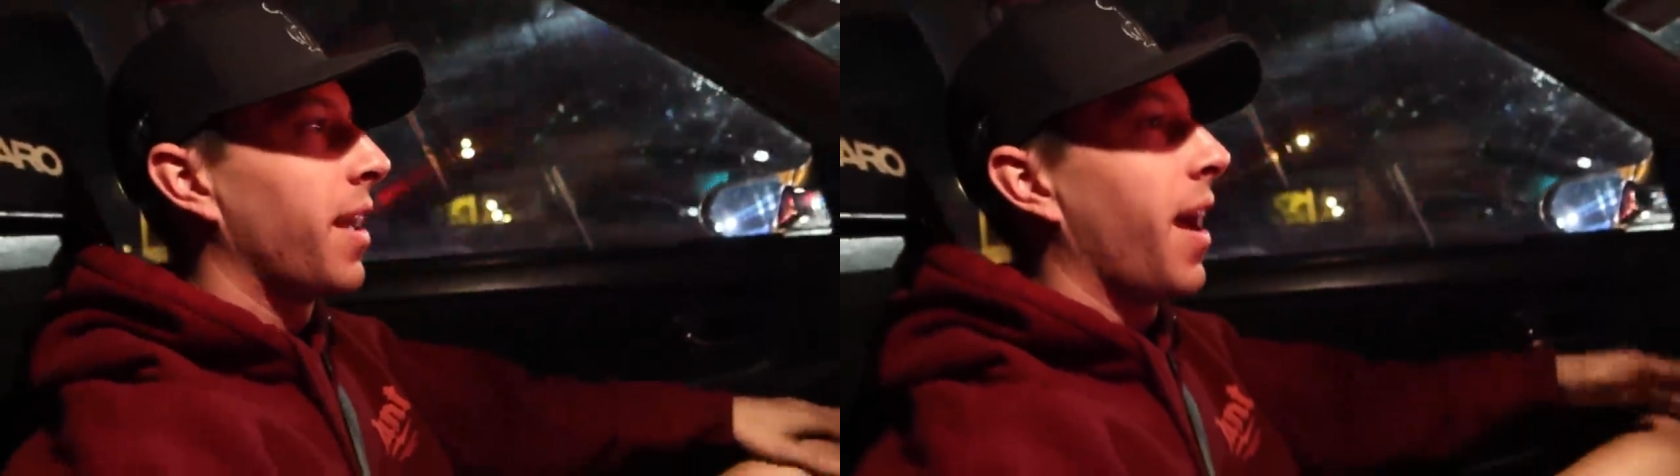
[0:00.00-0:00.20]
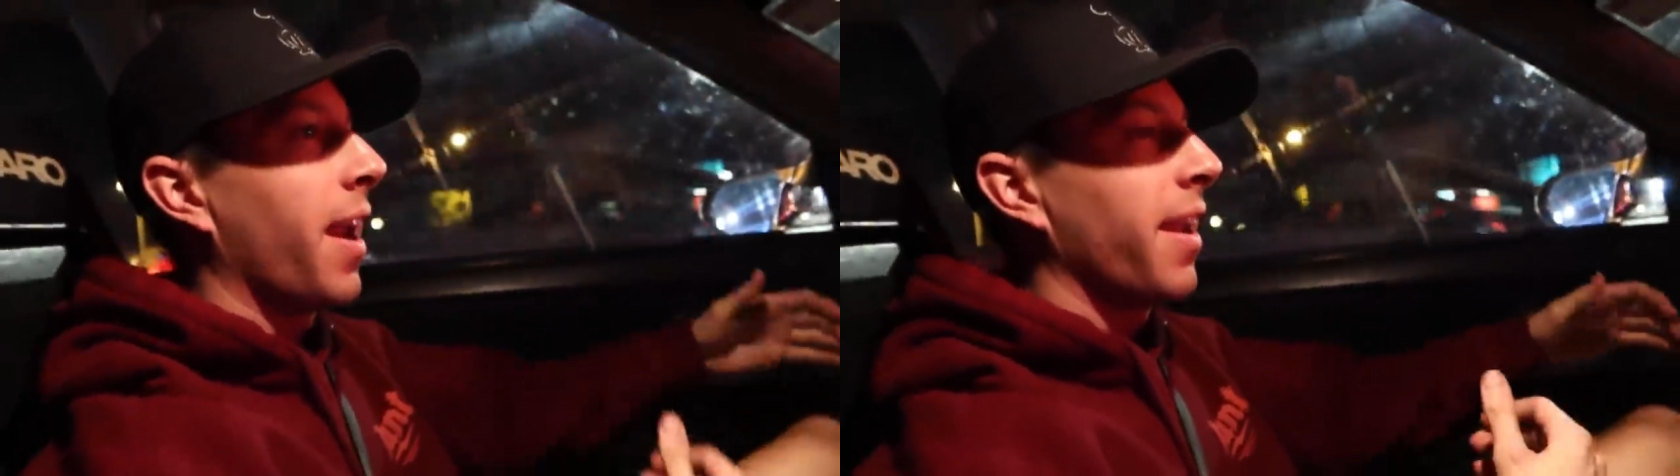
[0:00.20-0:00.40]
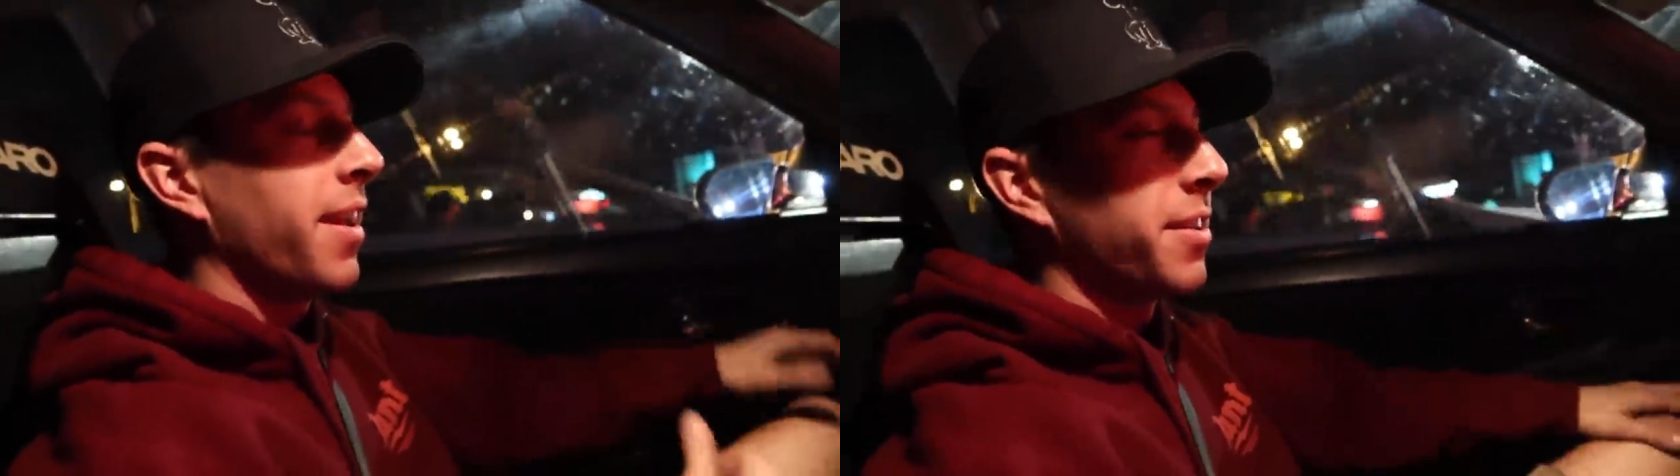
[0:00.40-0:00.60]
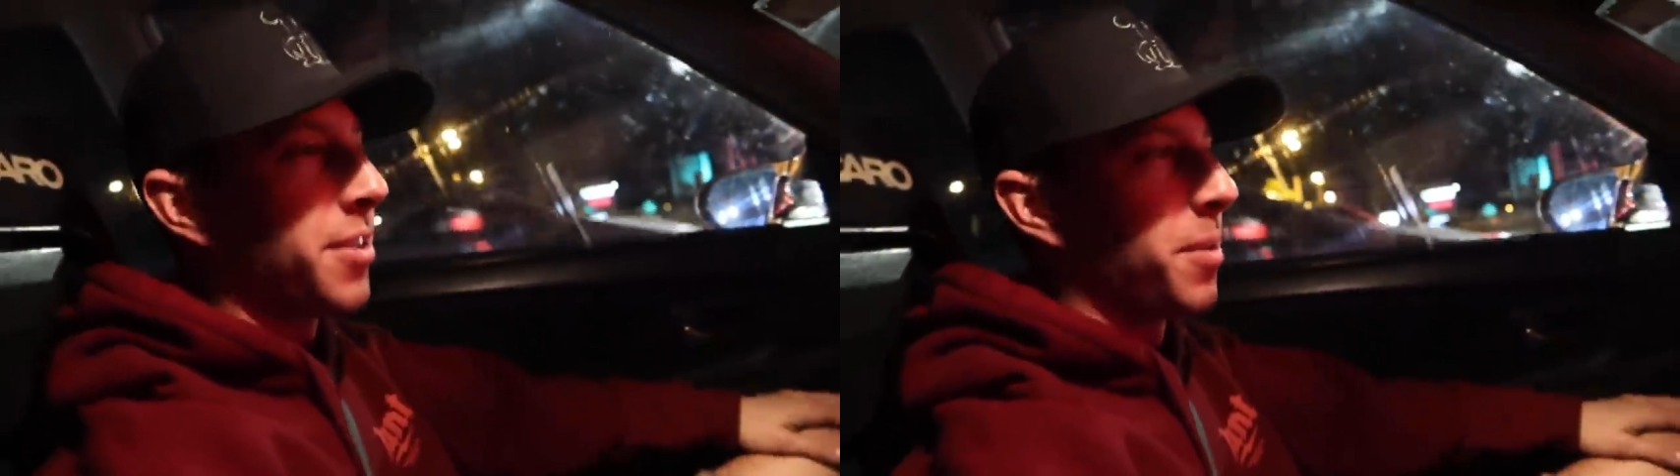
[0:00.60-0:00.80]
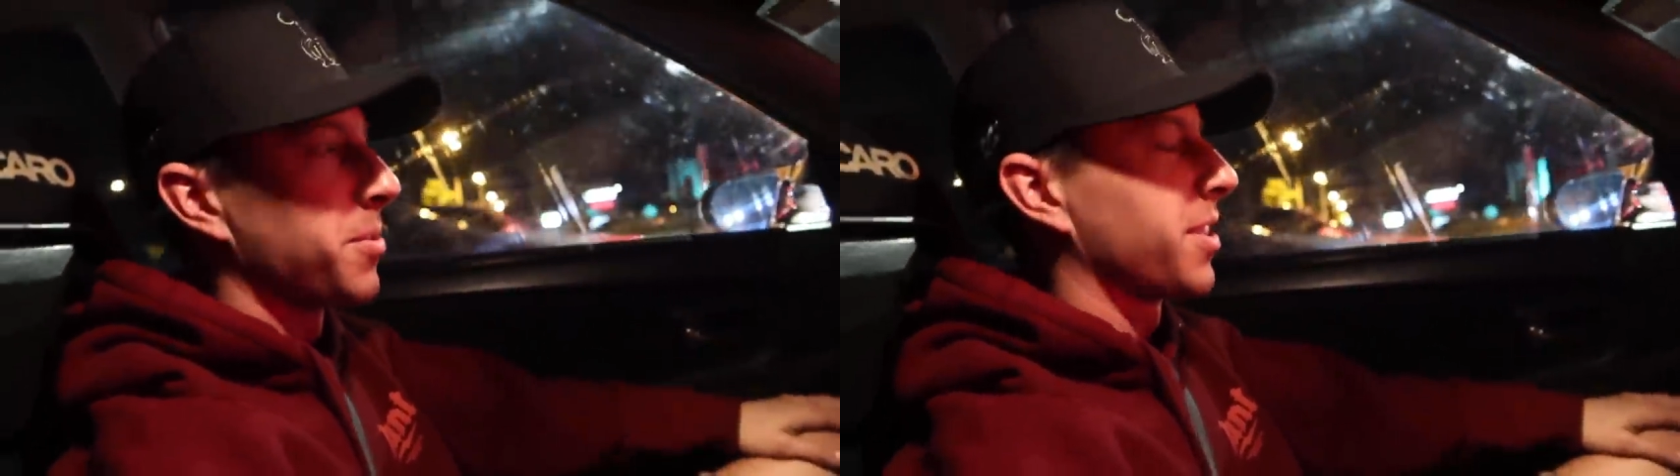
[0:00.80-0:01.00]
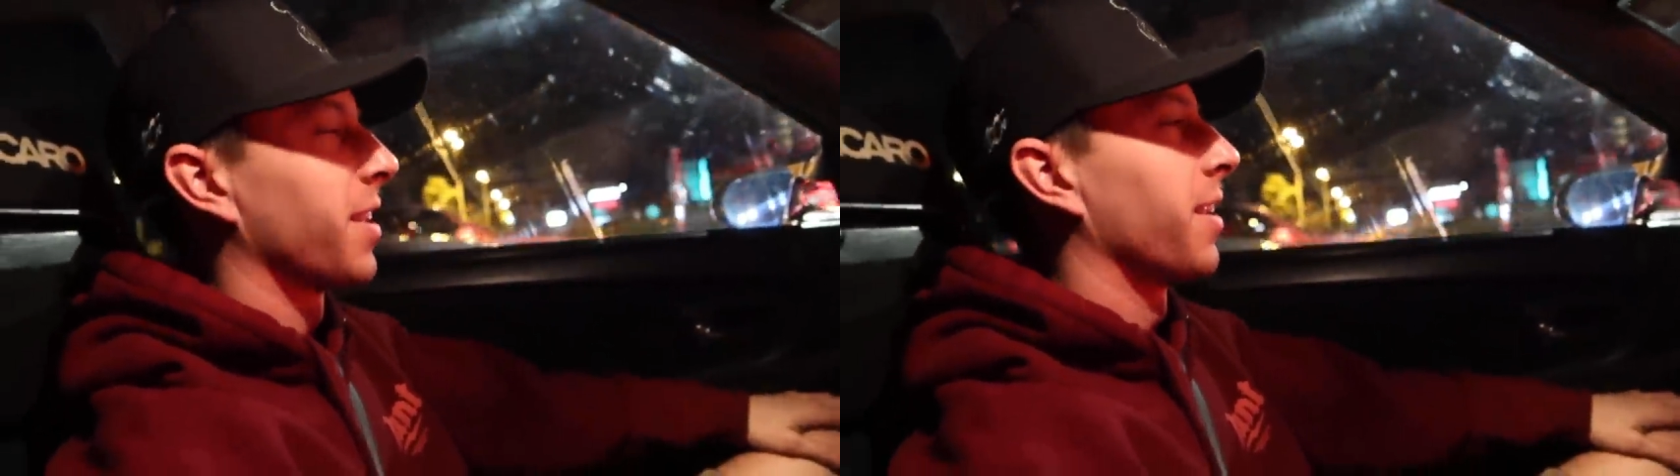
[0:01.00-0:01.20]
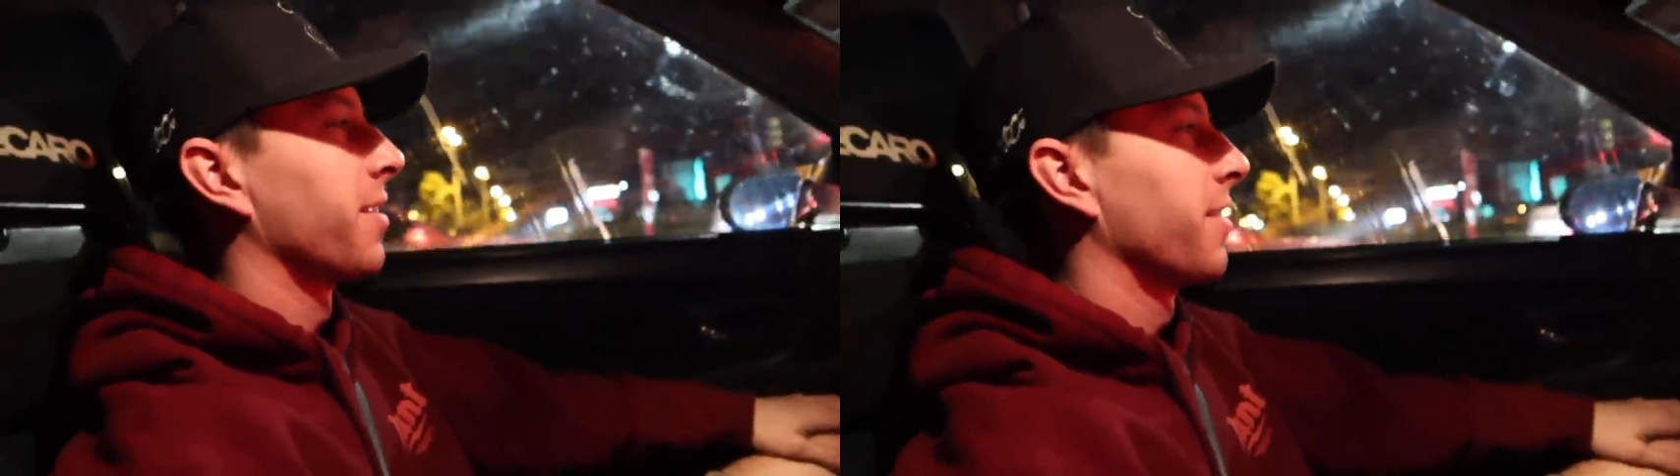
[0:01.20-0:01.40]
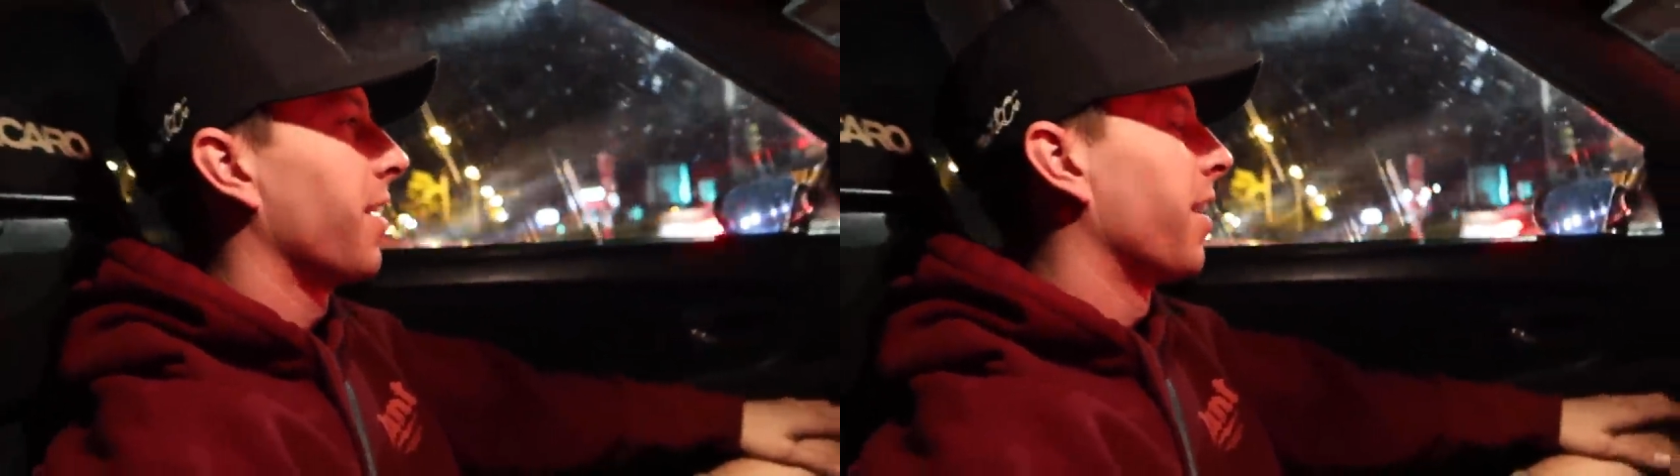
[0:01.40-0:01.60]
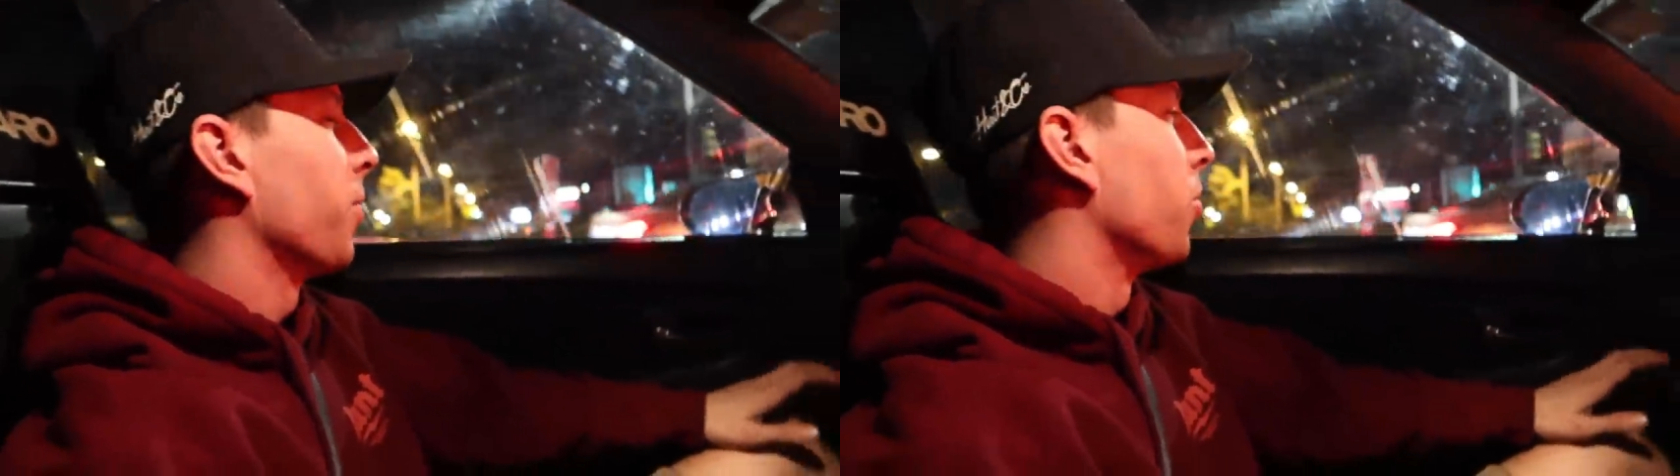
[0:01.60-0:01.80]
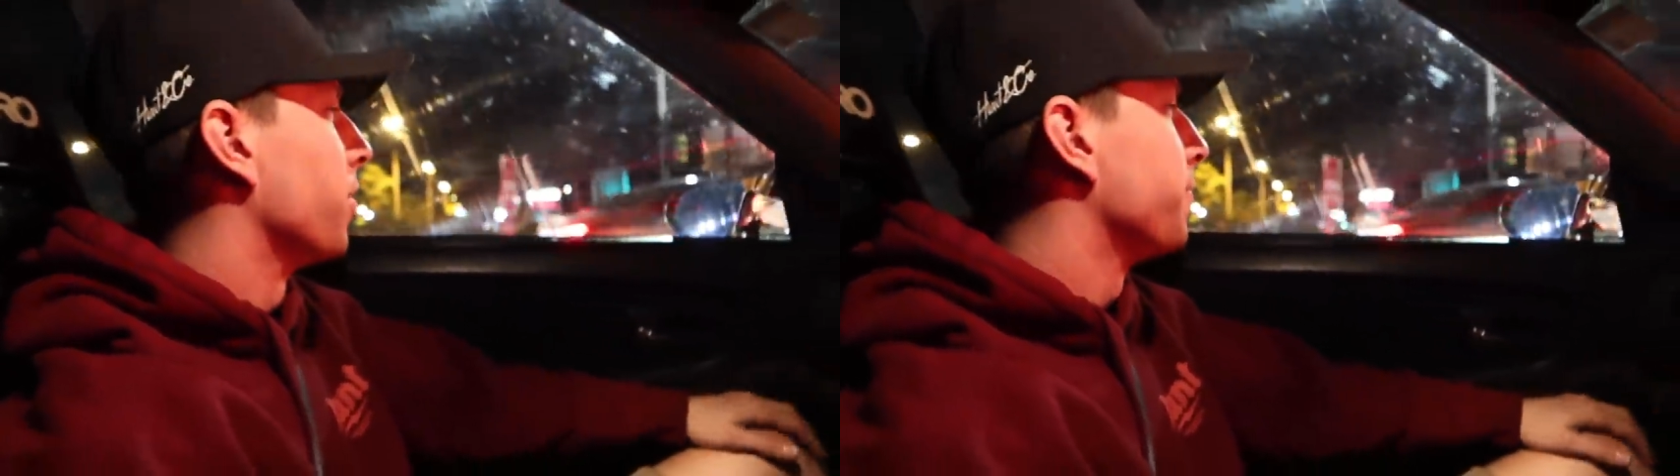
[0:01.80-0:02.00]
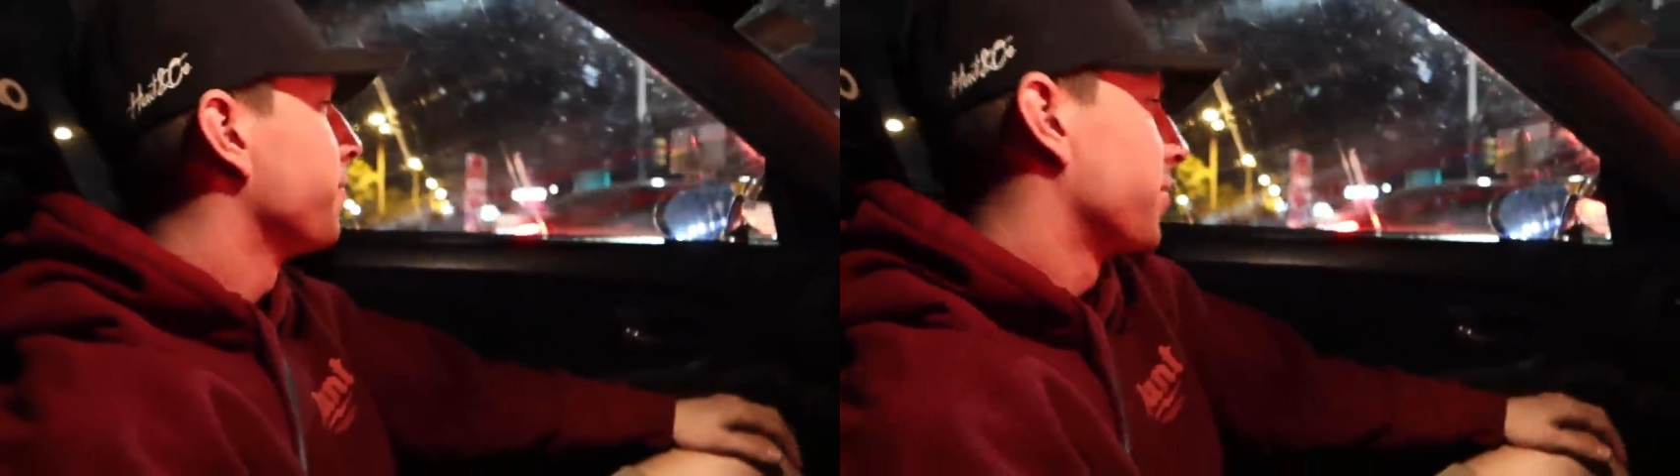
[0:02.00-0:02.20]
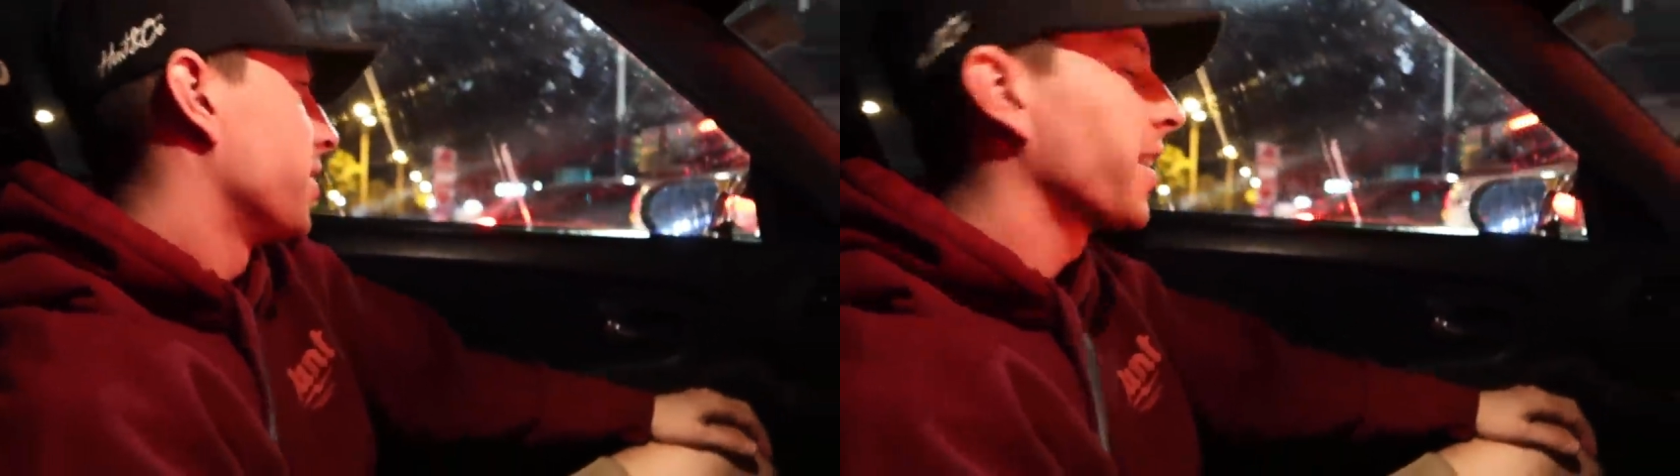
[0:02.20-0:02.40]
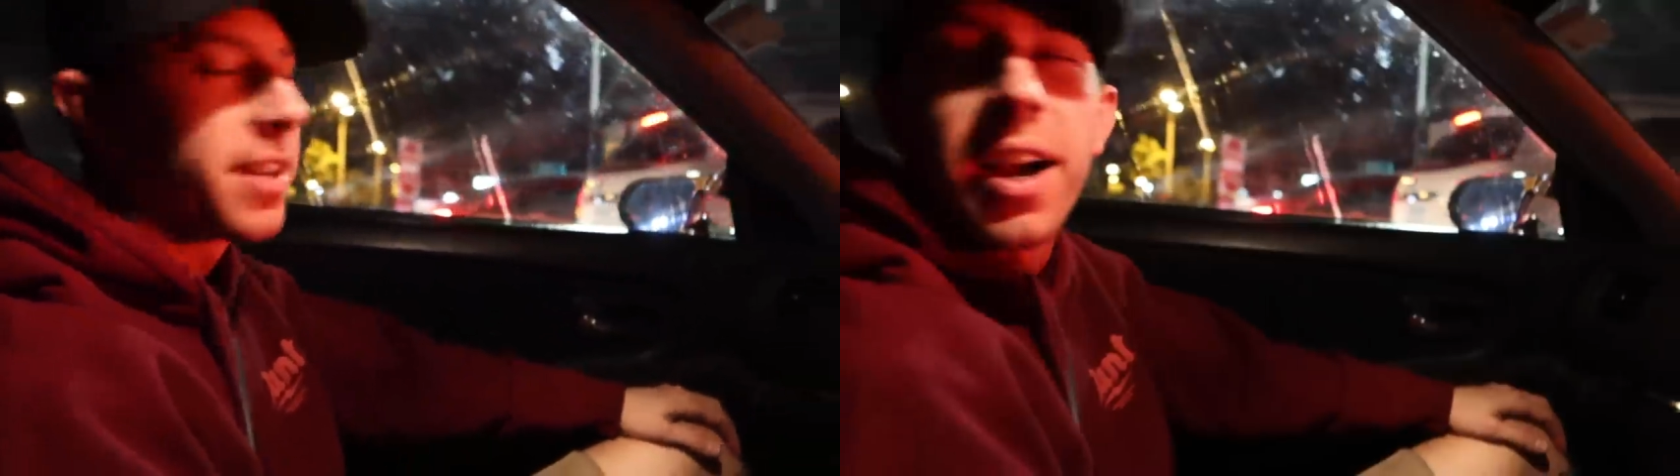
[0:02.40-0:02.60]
No, I'm just kidding. All right, well, sick,